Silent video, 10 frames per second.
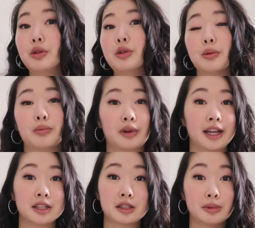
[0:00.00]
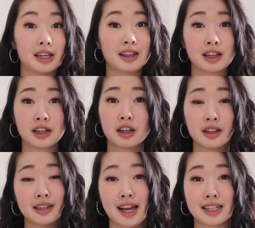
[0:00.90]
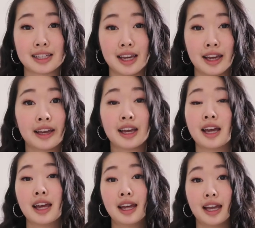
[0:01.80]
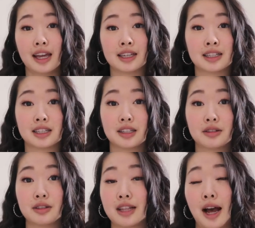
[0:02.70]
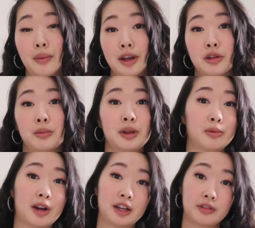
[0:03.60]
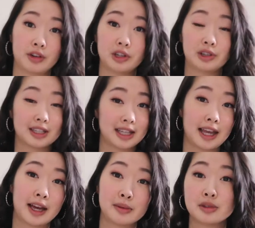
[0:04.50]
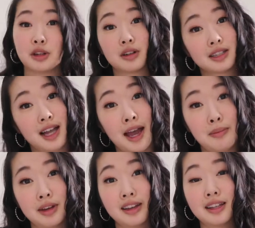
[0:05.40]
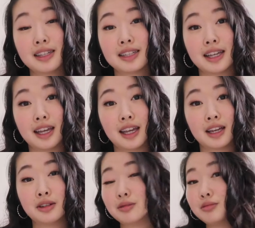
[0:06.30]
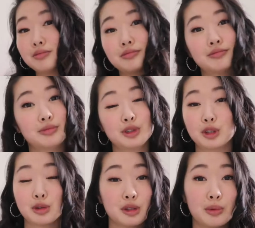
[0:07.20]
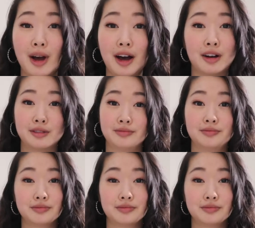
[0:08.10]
your brain to be clear the next day, and that way you'll be ready for your exams, your assignments, and you'll do well.